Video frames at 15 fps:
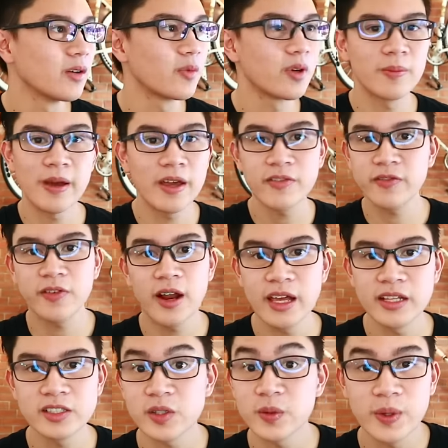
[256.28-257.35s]
with my
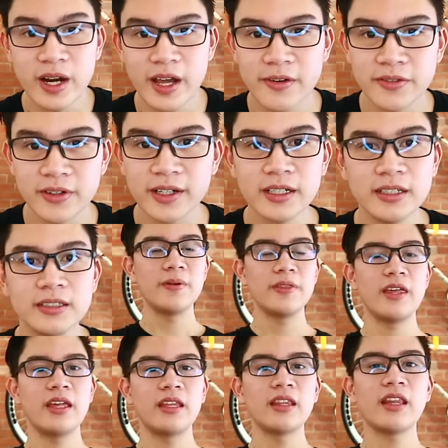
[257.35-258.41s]
friends or whatever. But
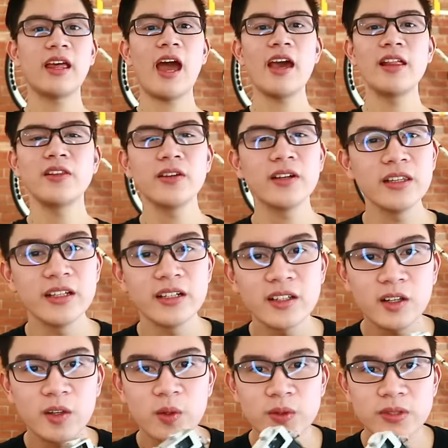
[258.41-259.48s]
then I look a little
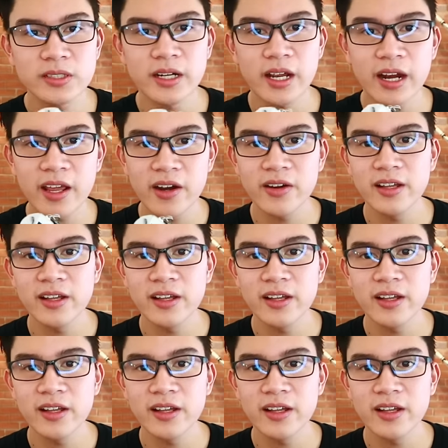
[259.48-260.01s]
closer and I